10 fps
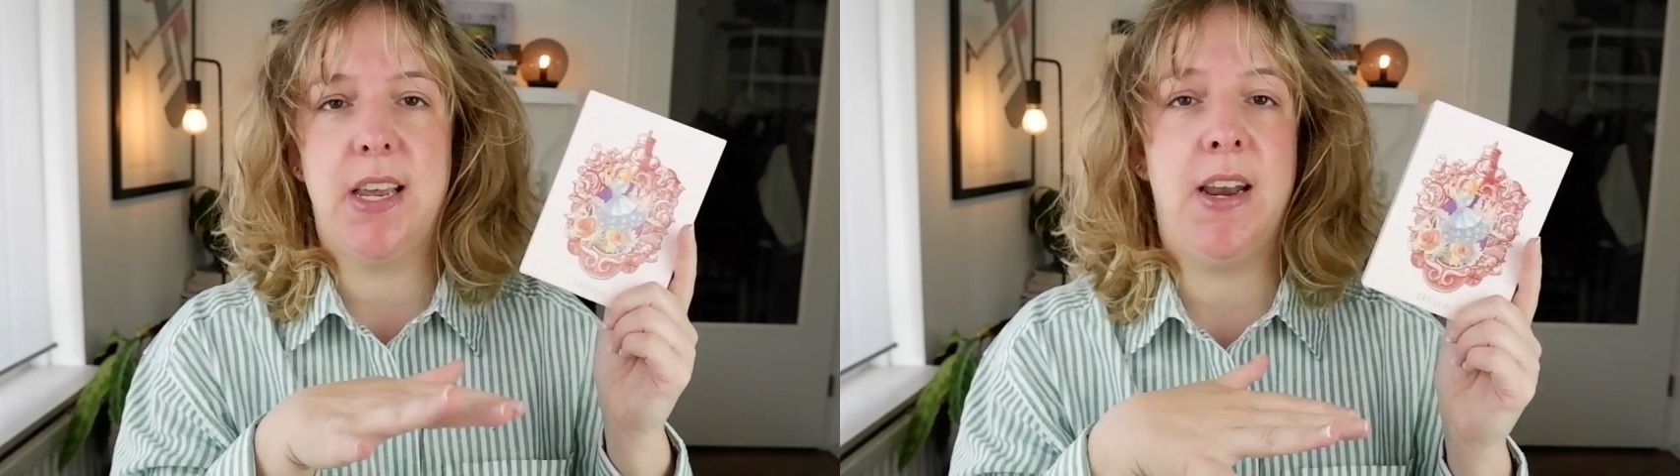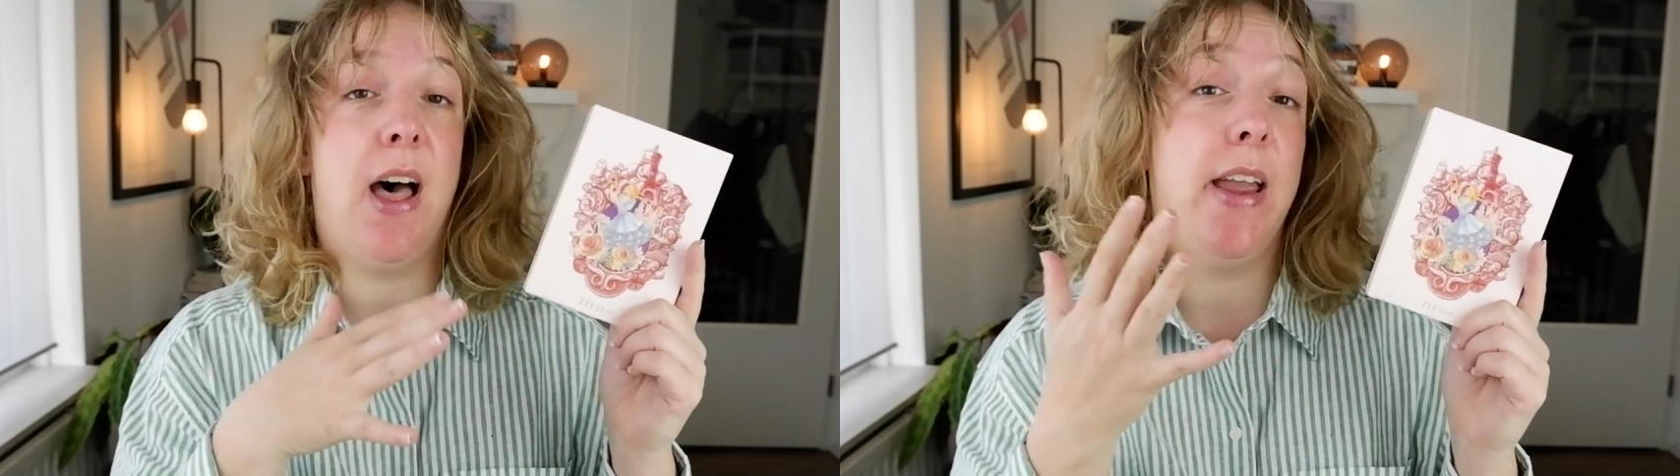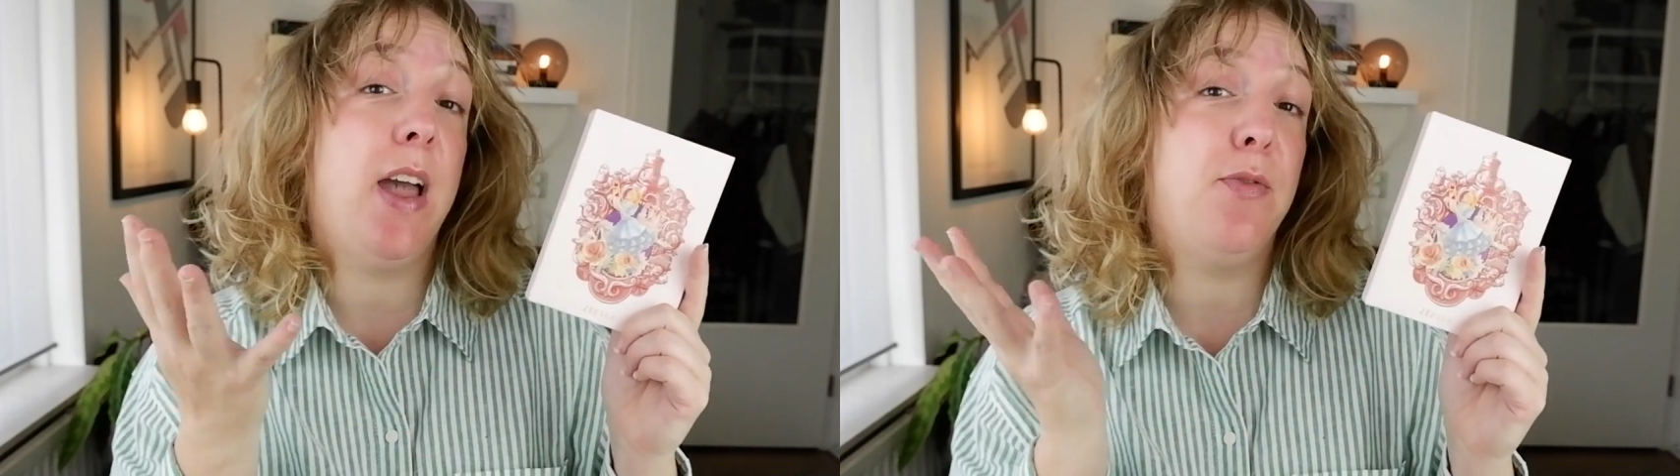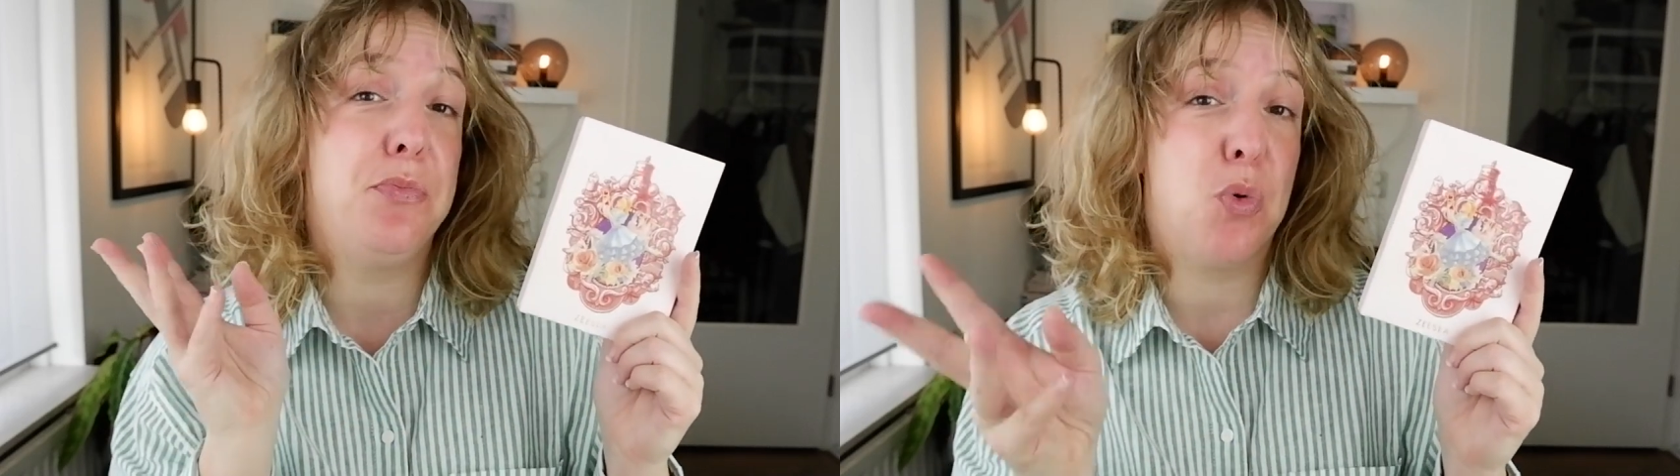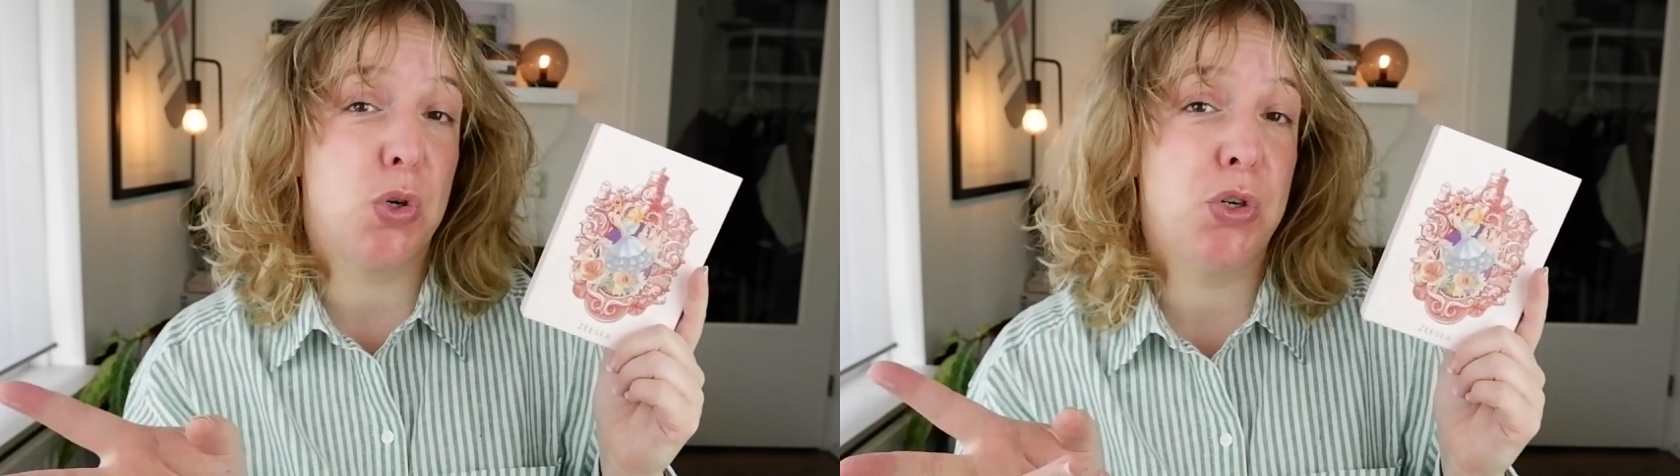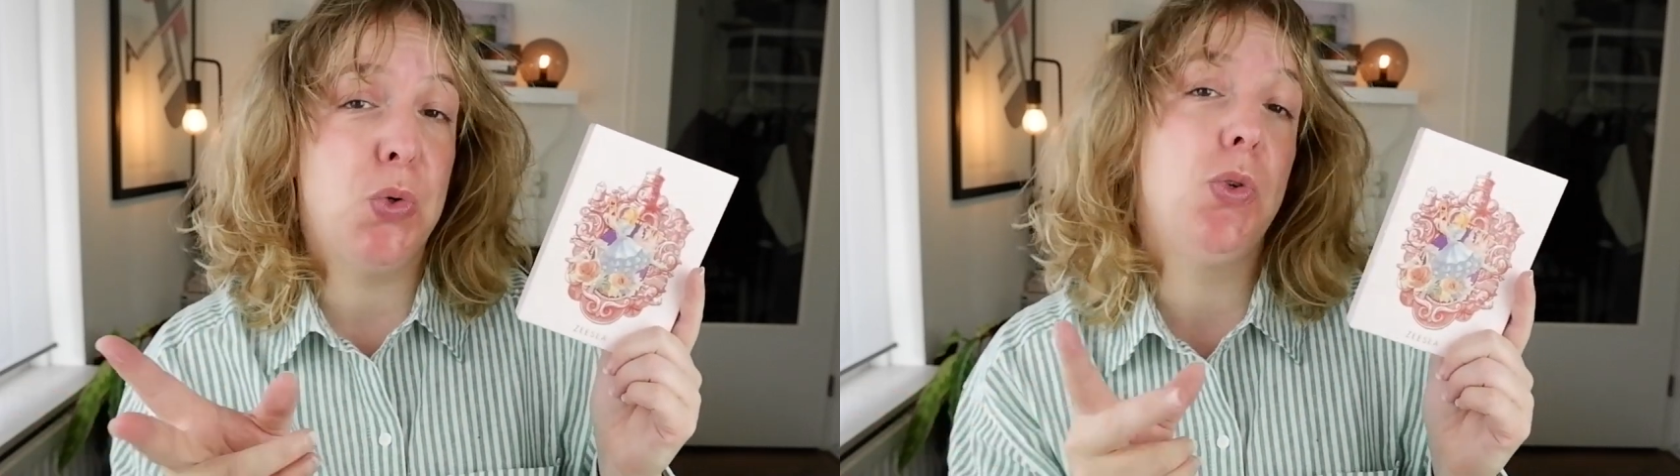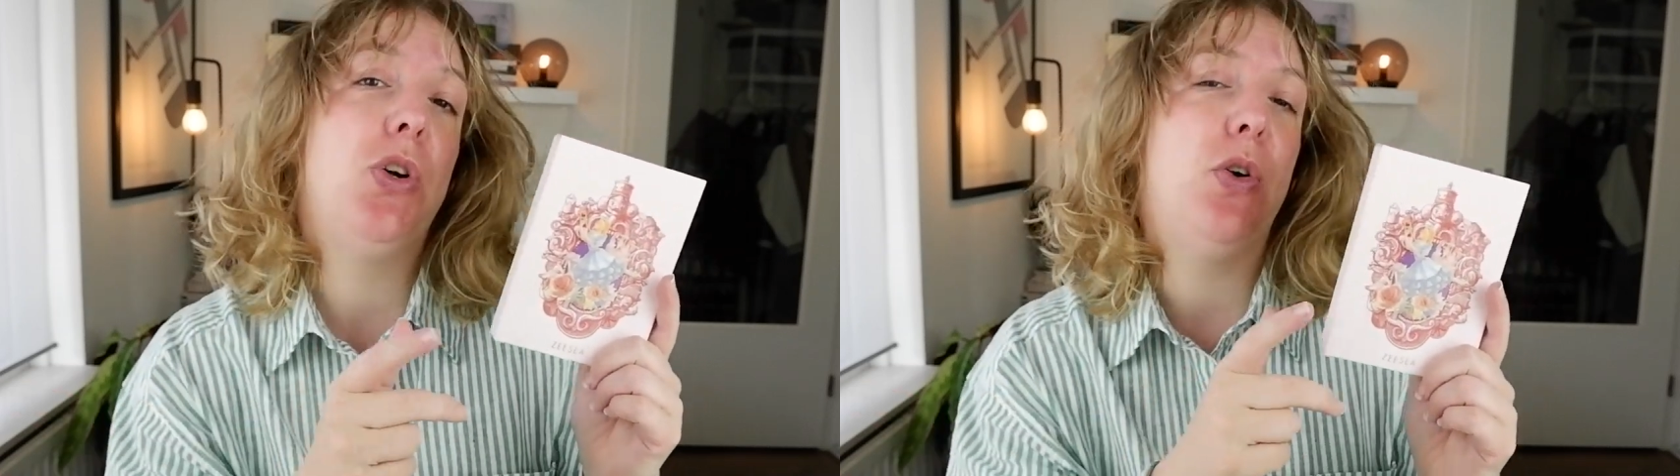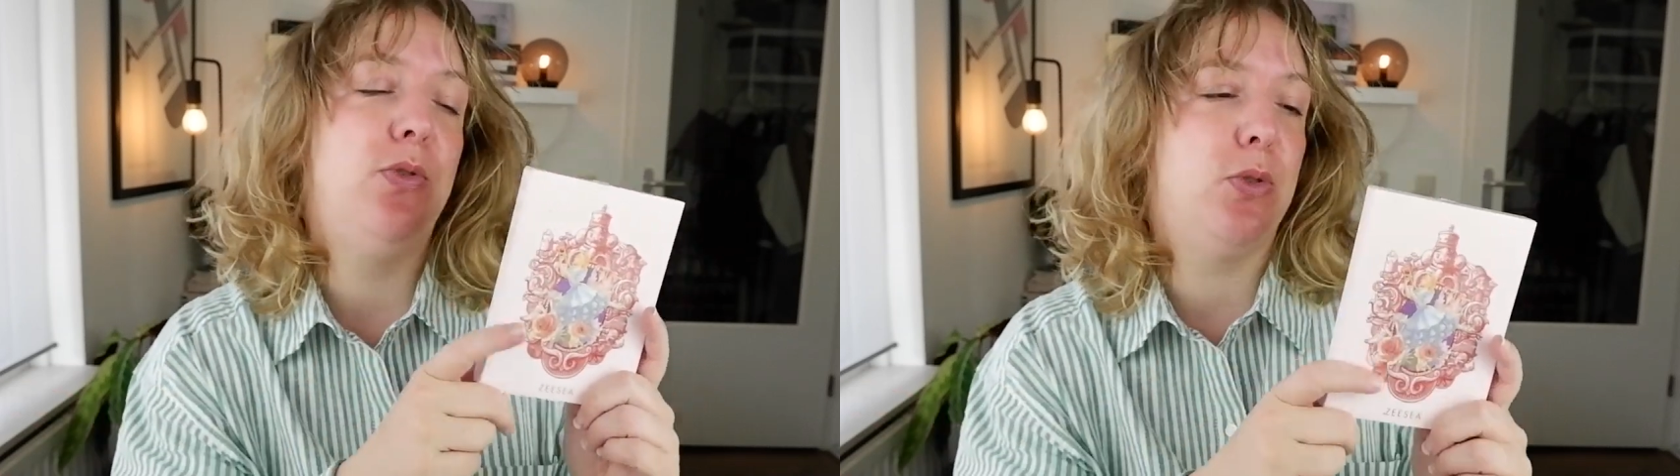and I have the more cool
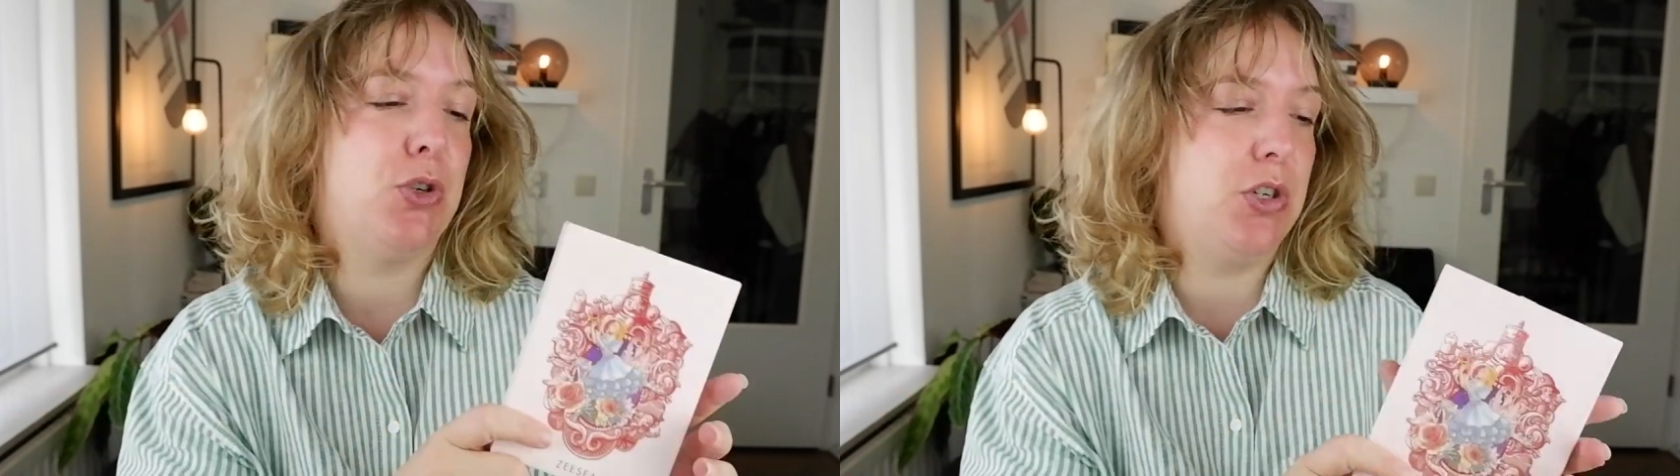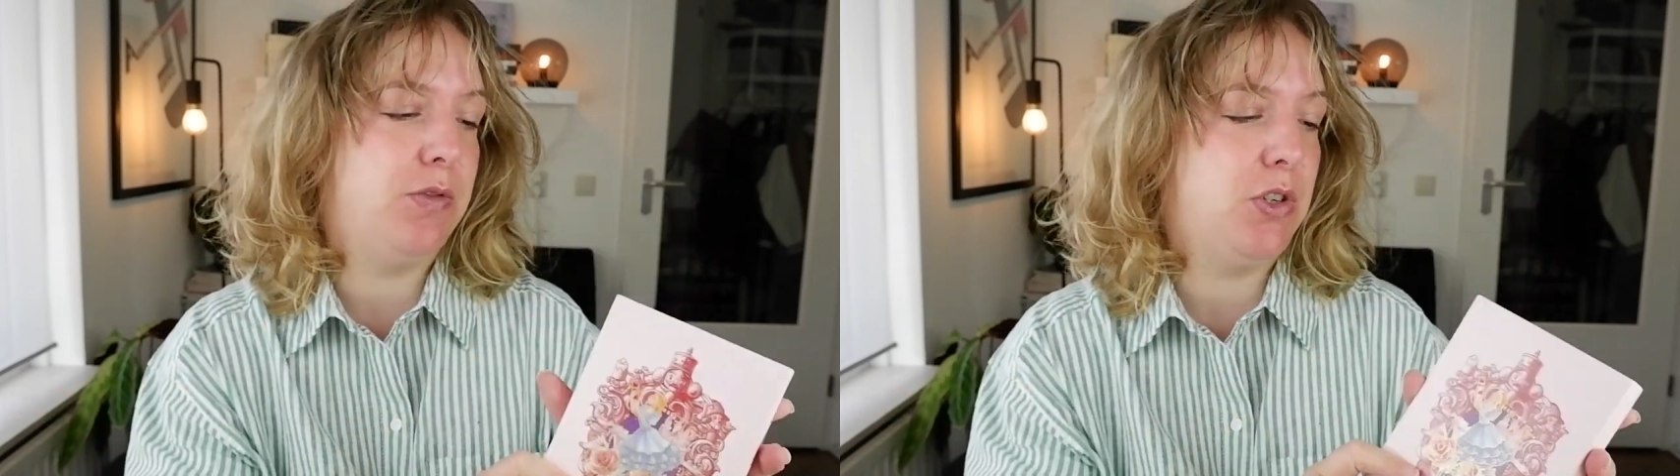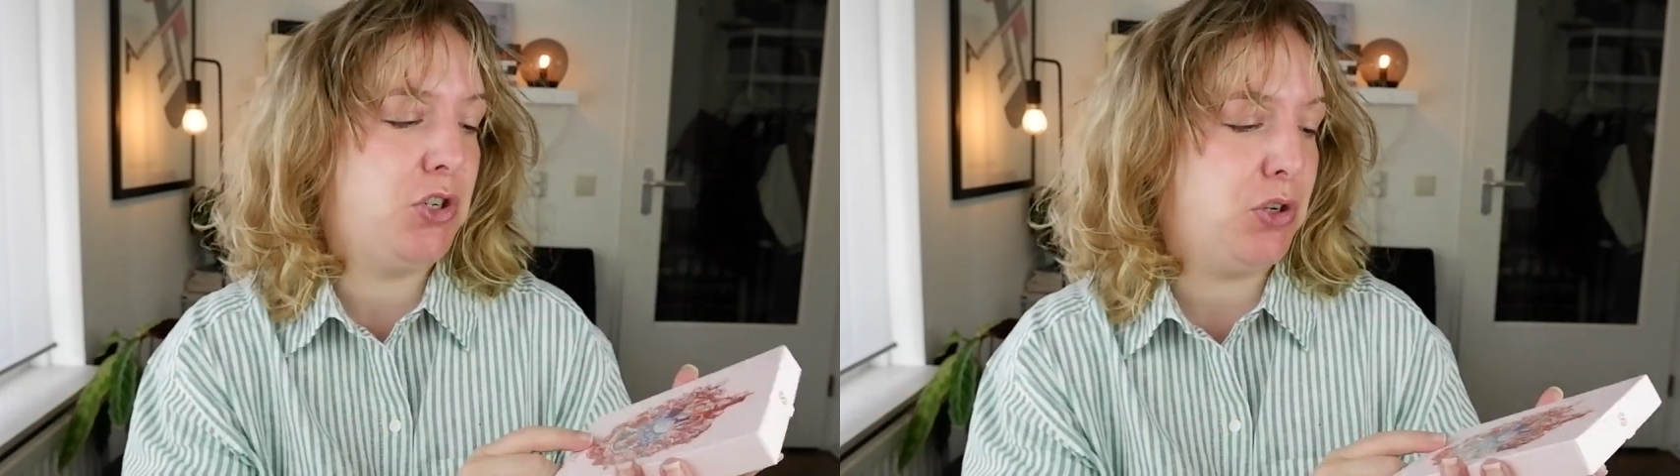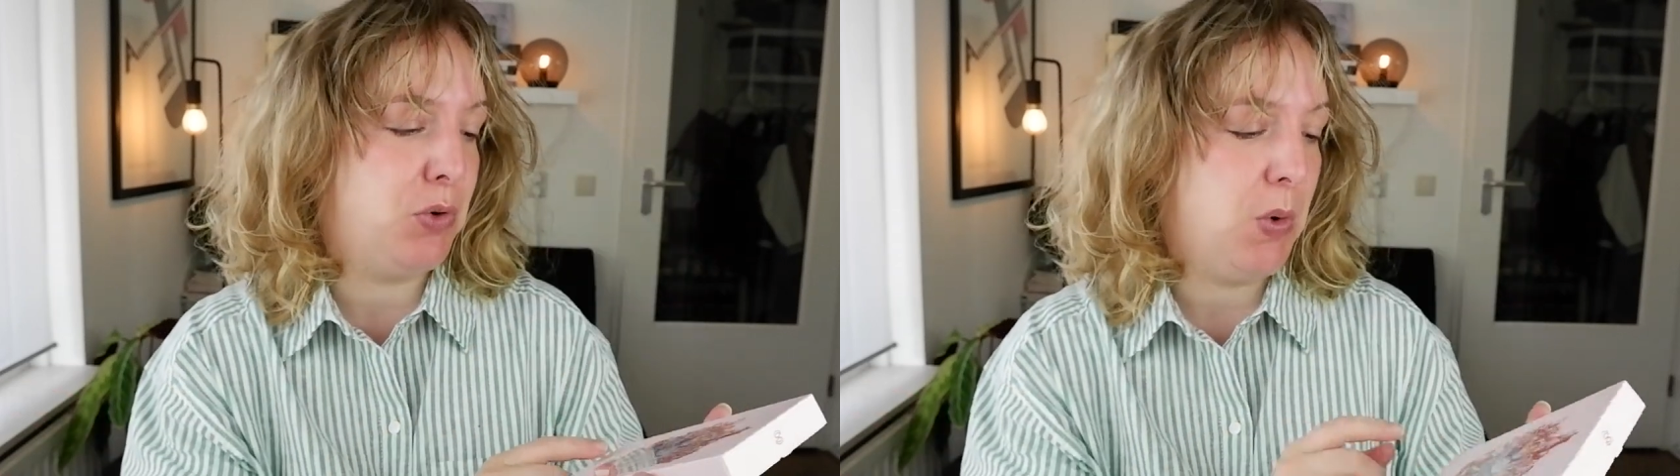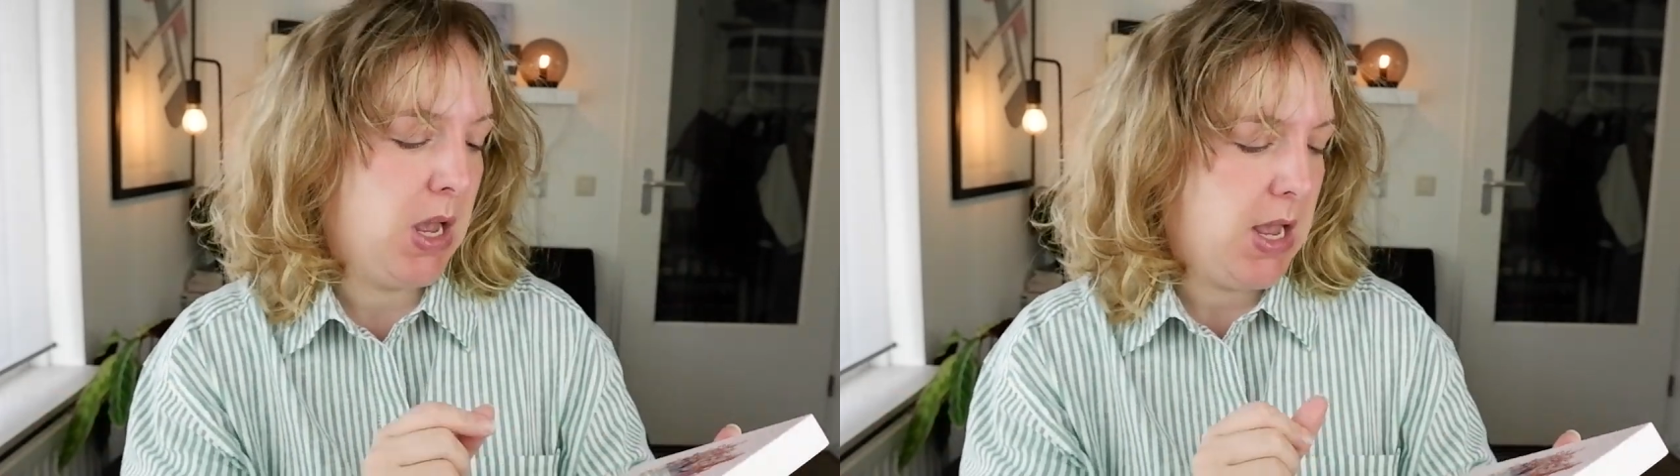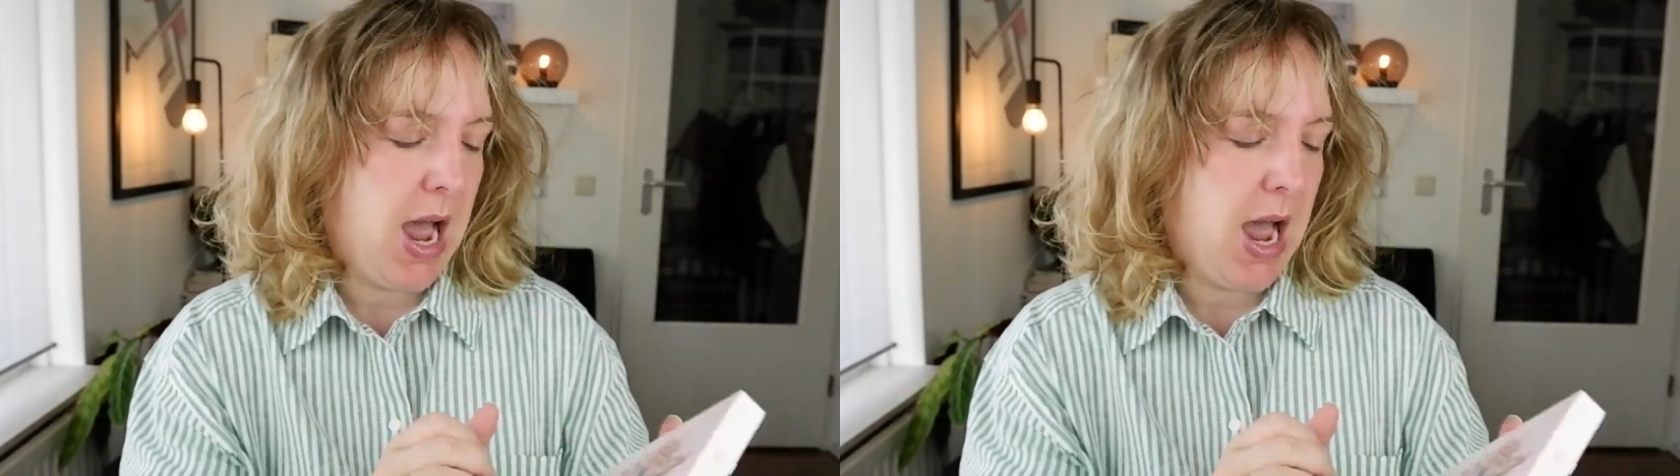tone version of the two.